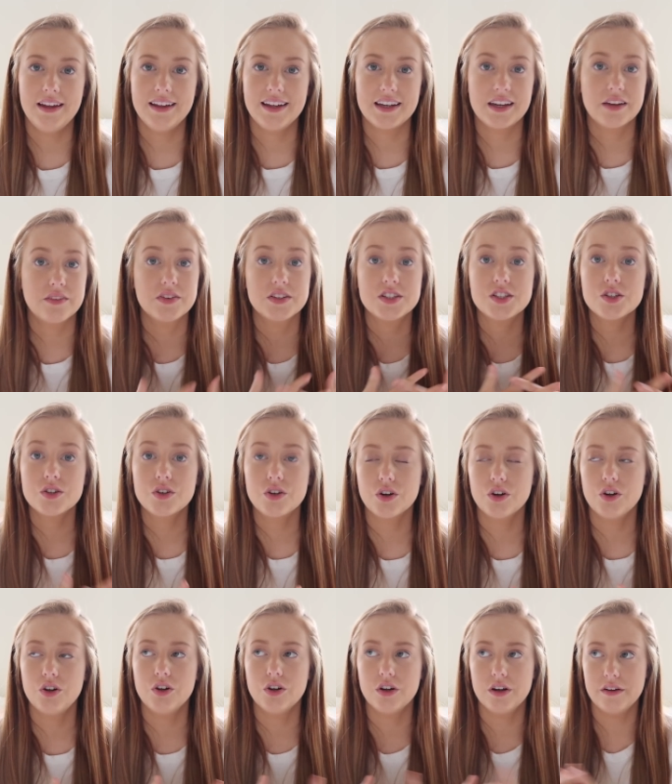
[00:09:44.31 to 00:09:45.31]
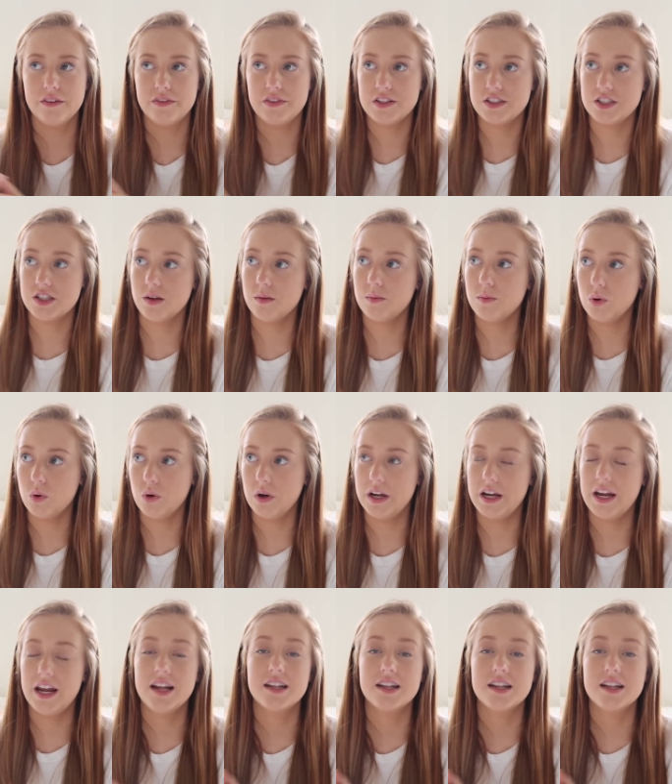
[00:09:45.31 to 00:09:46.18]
like if it's a girl or if it's a boy,